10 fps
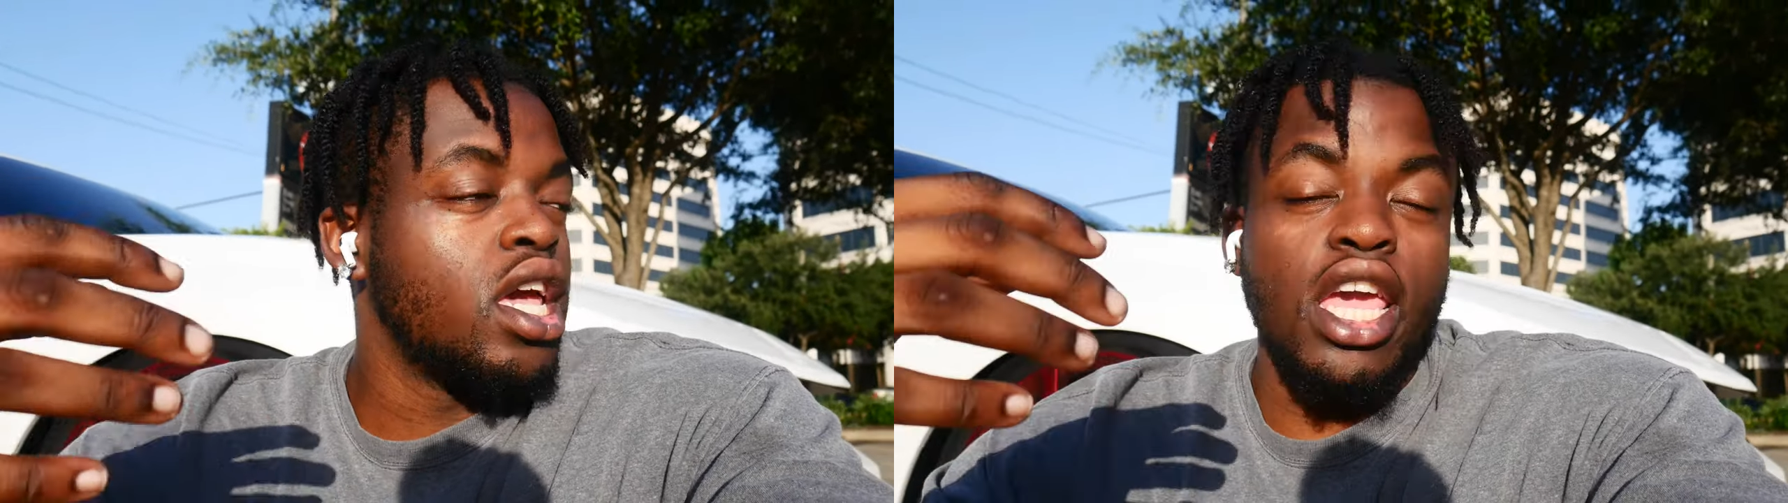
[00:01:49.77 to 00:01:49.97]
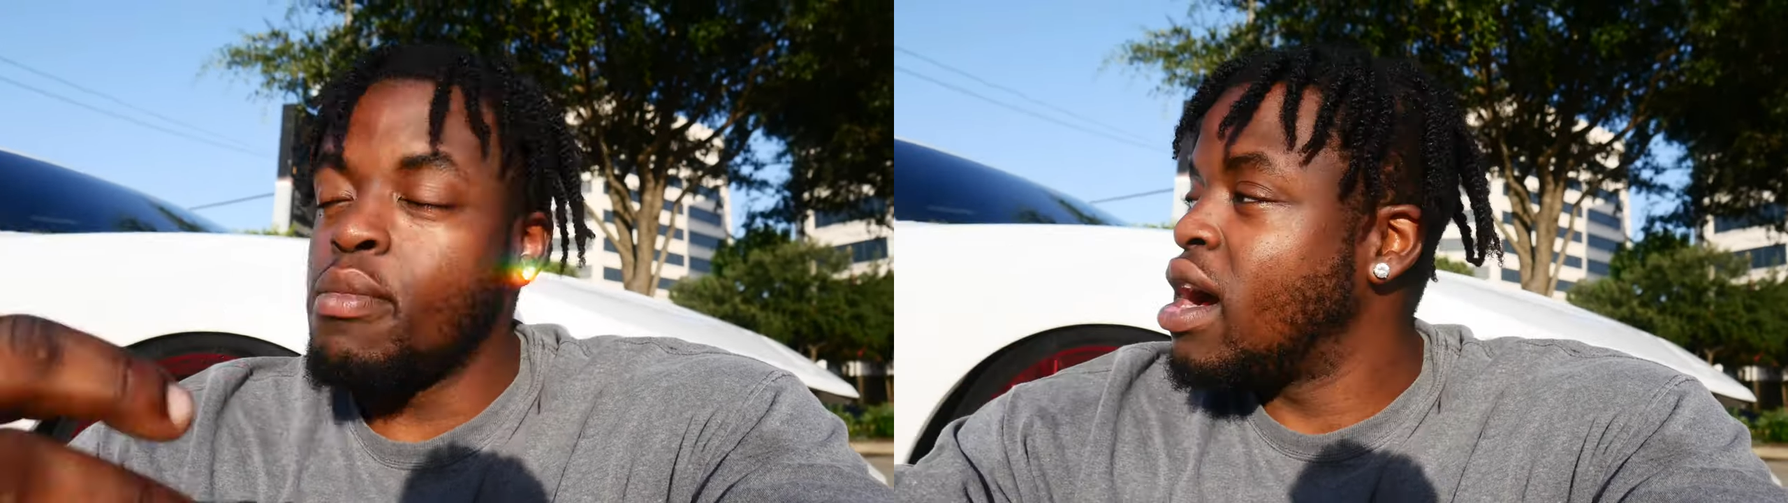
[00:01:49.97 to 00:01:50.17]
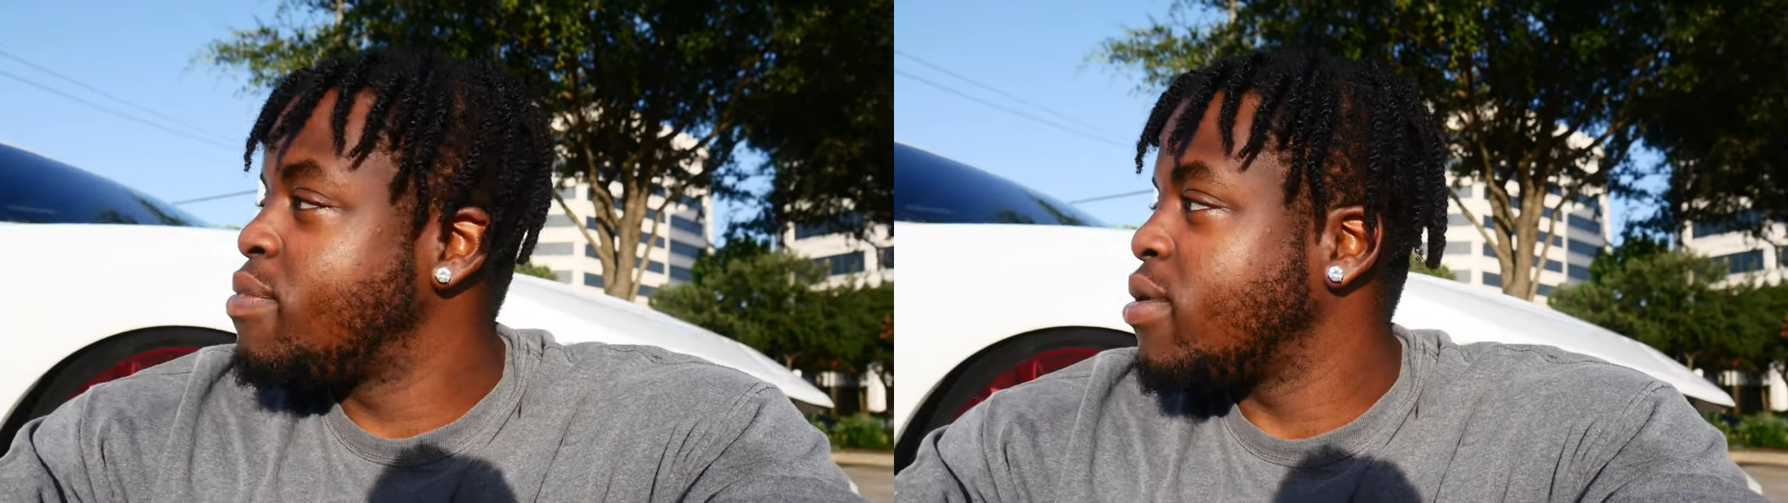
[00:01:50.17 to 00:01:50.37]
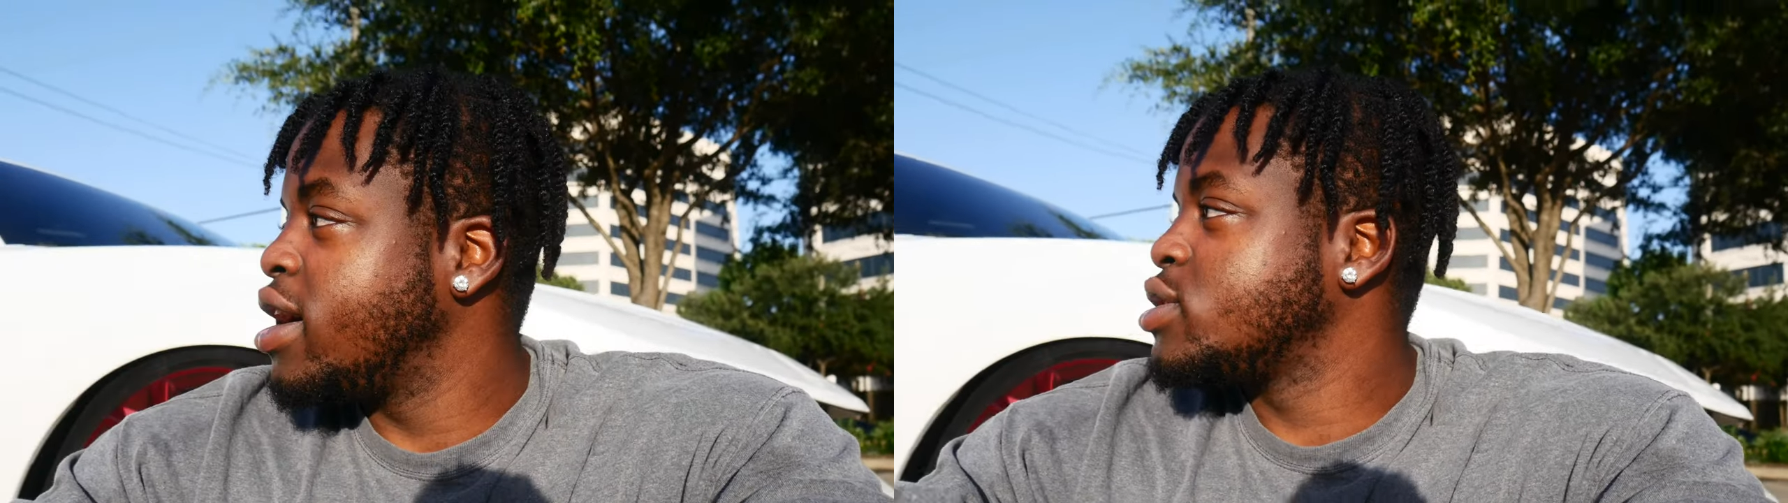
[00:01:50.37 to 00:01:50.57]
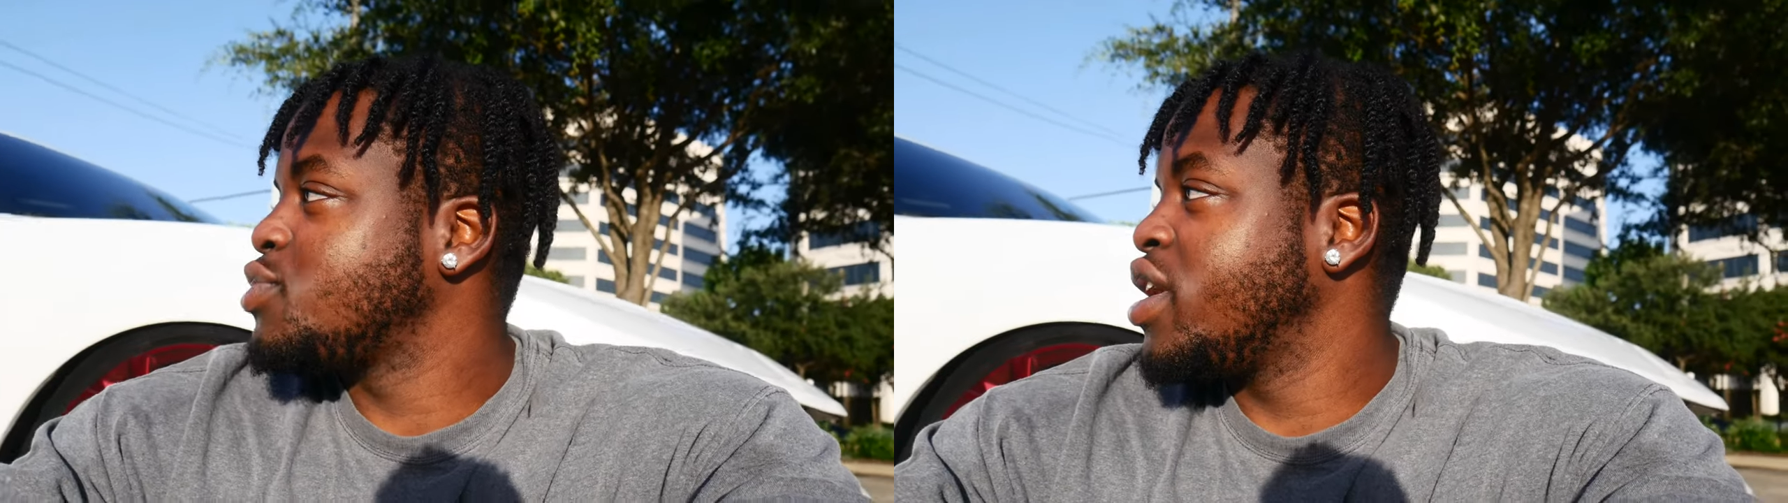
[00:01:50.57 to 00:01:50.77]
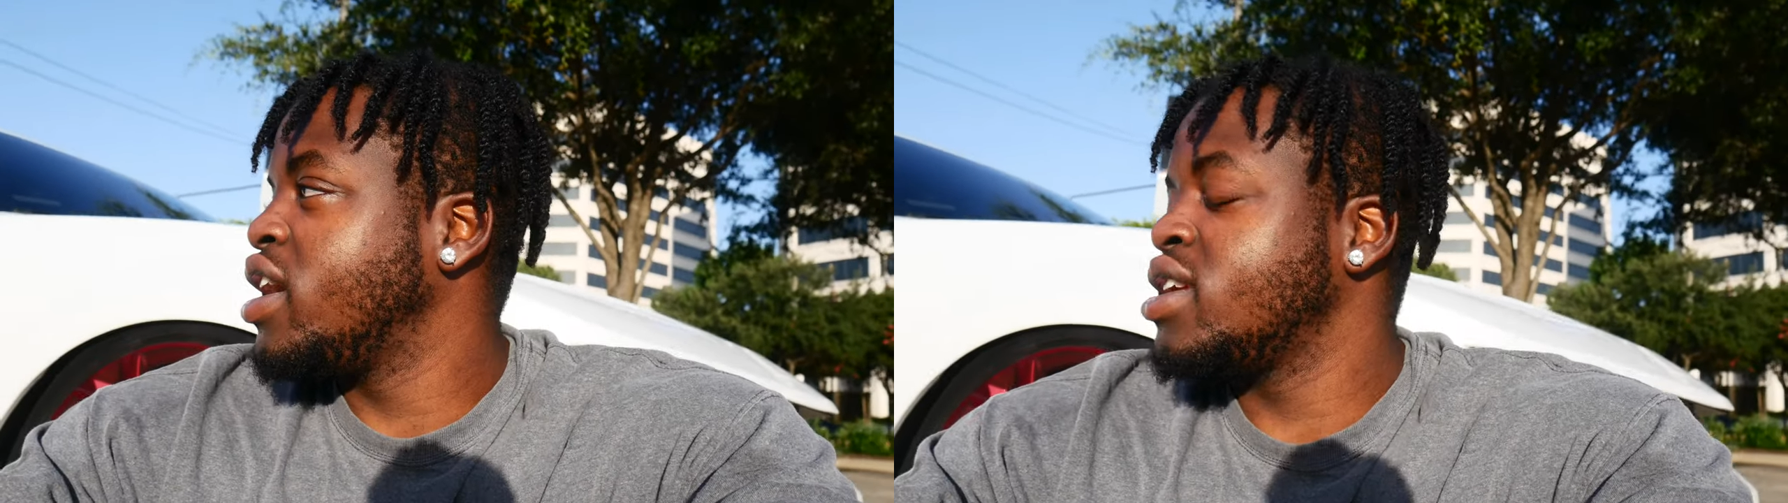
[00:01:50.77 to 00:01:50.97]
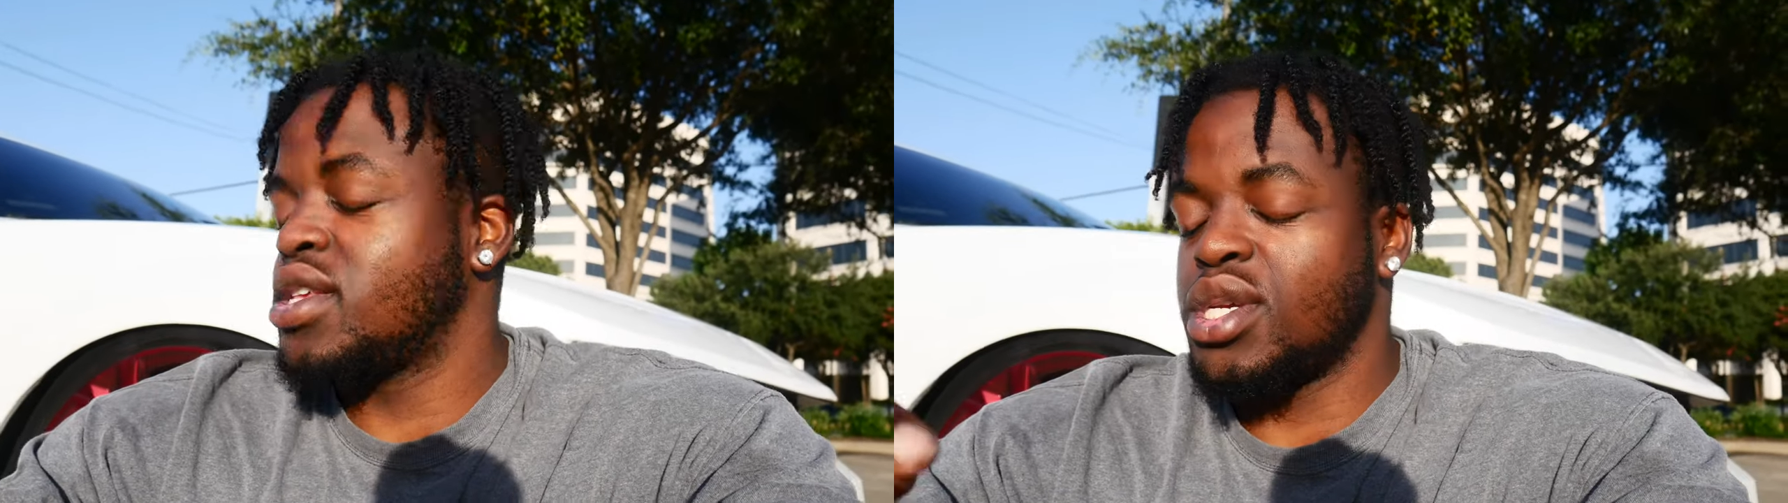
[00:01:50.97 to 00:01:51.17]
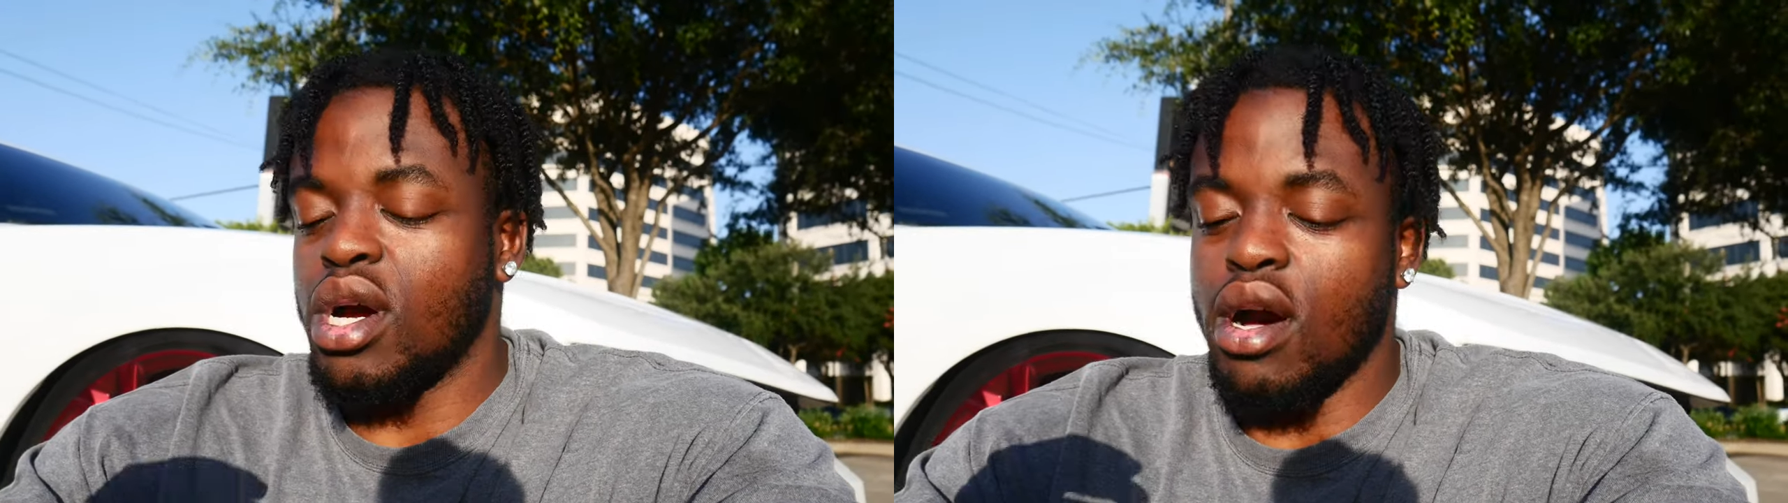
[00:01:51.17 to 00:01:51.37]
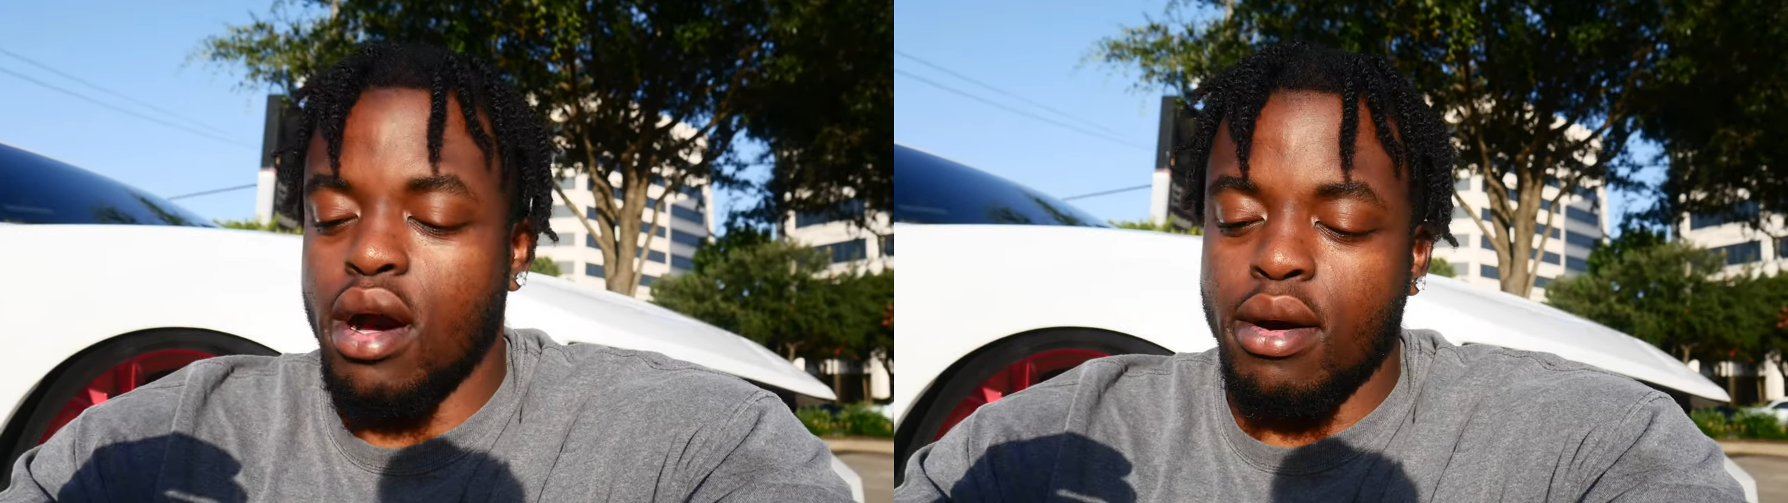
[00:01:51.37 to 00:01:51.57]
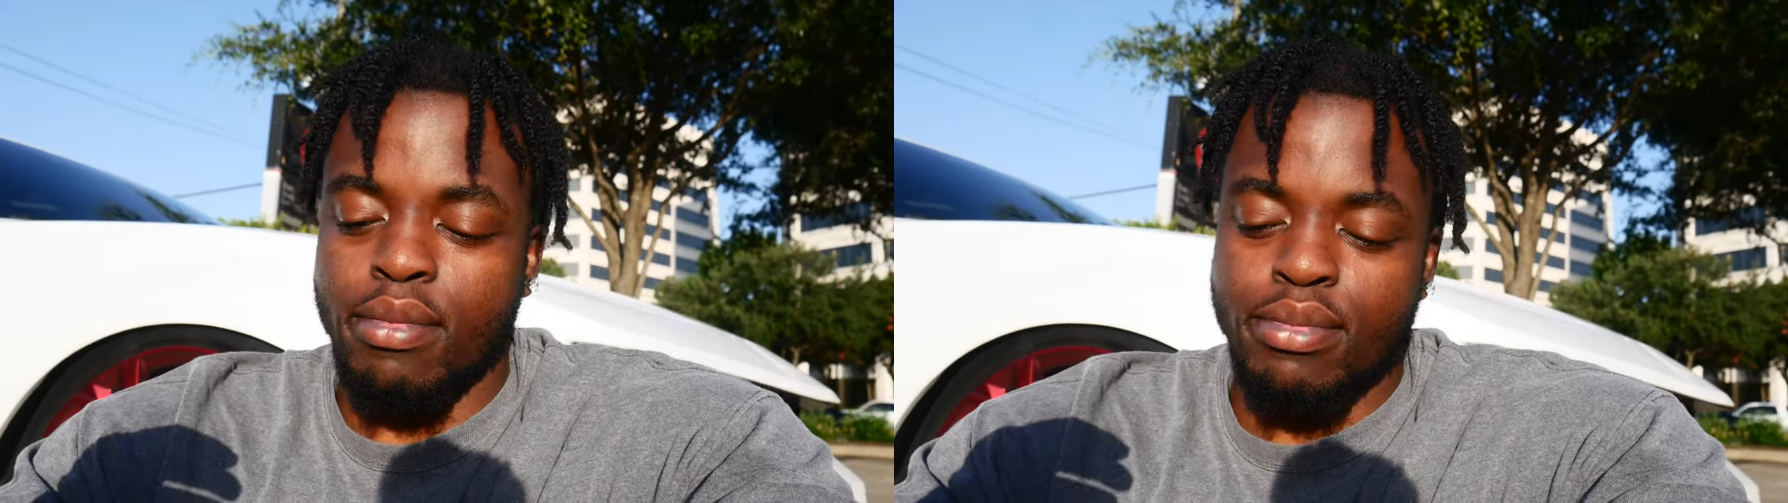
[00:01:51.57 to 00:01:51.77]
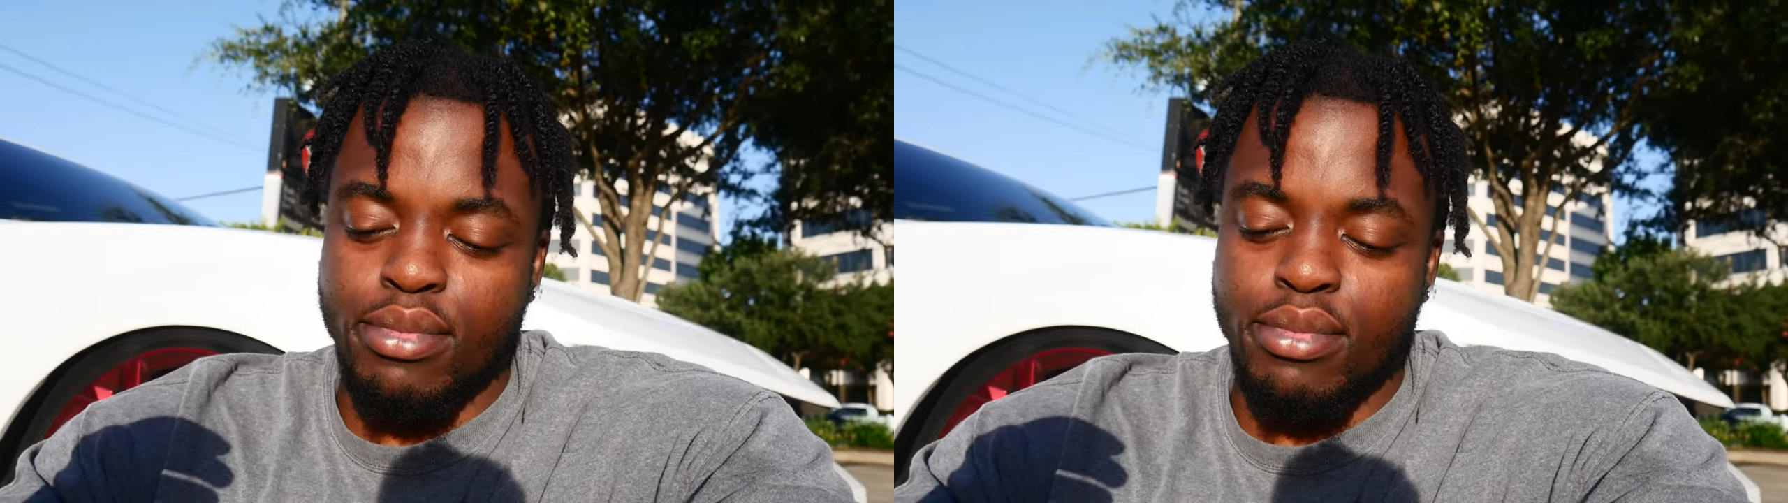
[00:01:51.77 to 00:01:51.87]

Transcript: in my price range um,